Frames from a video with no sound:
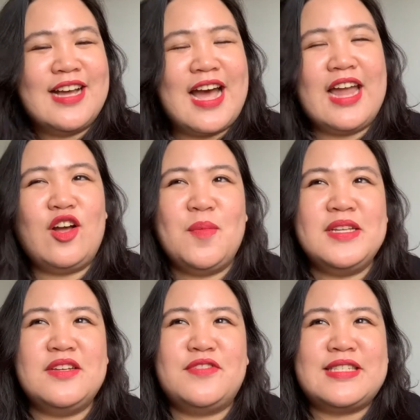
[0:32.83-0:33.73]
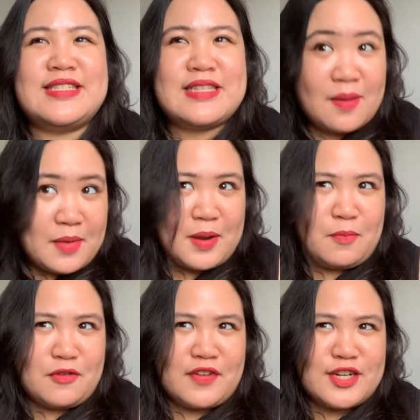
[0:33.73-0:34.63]
I call myself a
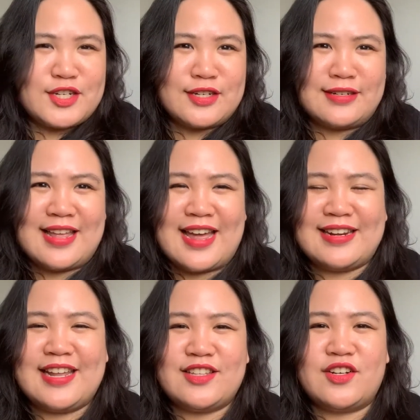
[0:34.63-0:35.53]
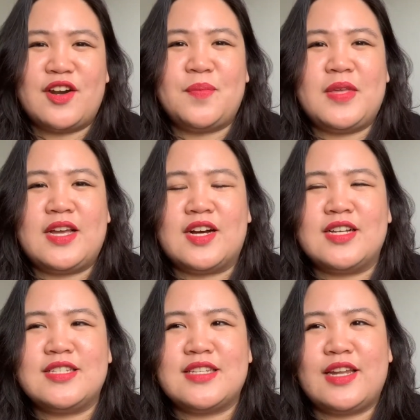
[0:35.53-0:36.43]
semi-professional hand letterer
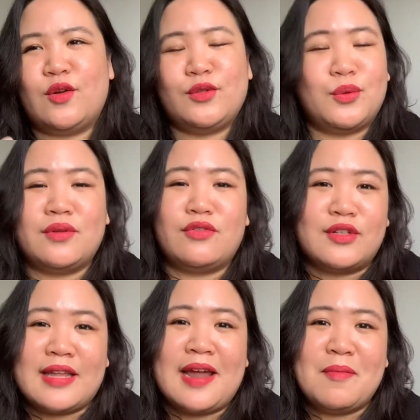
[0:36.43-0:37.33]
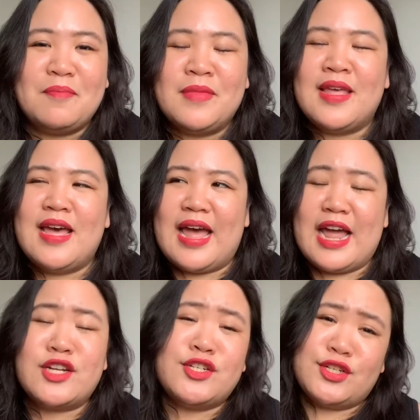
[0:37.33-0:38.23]
because I don't do it full time. I
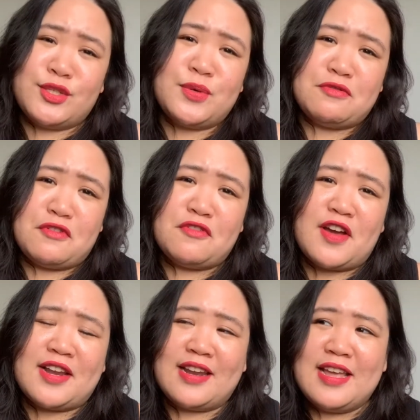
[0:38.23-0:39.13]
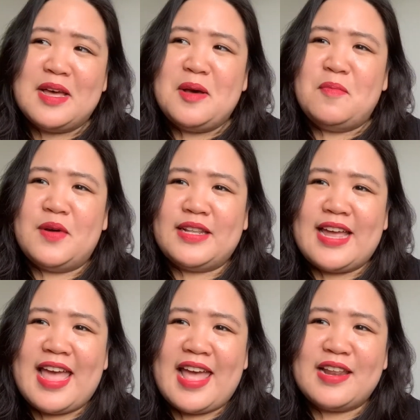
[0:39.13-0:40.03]
actually just do it for fun. But
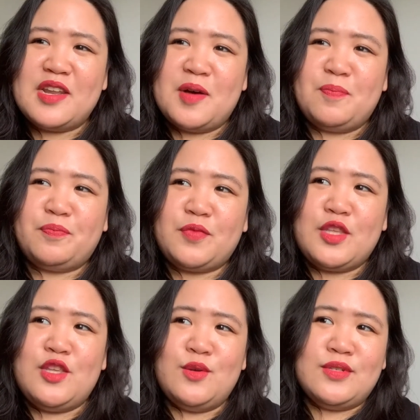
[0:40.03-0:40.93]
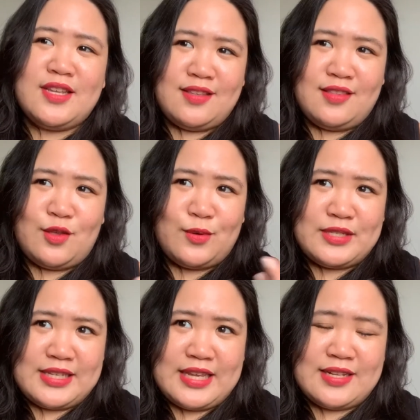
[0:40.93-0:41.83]
I end up using
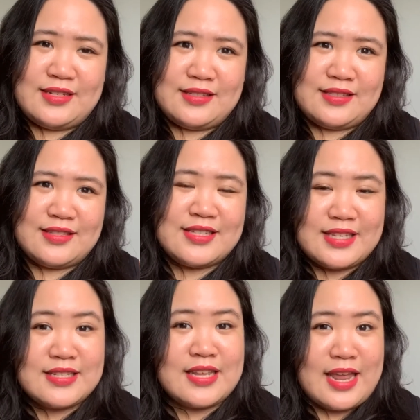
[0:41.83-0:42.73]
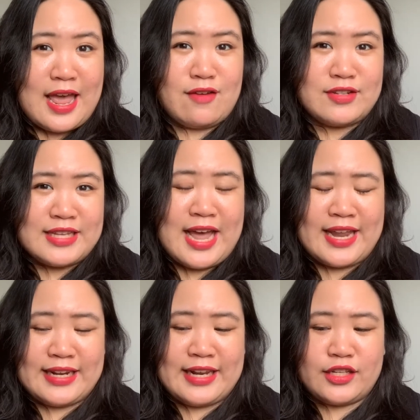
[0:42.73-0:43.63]
those skills, the skills that I have as
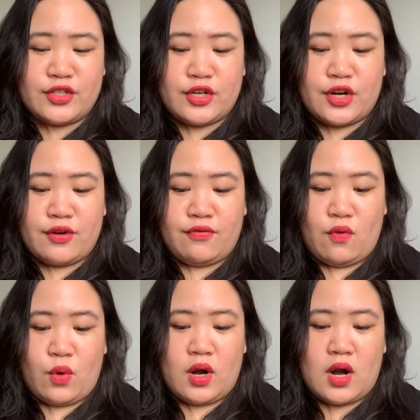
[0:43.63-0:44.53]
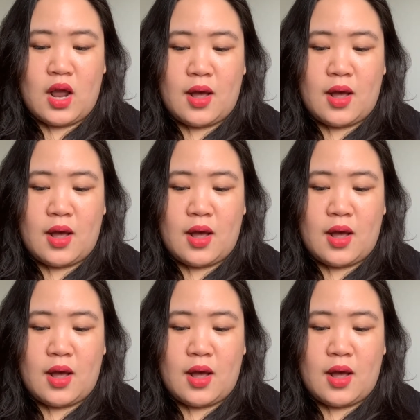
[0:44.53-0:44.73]
hand letterer for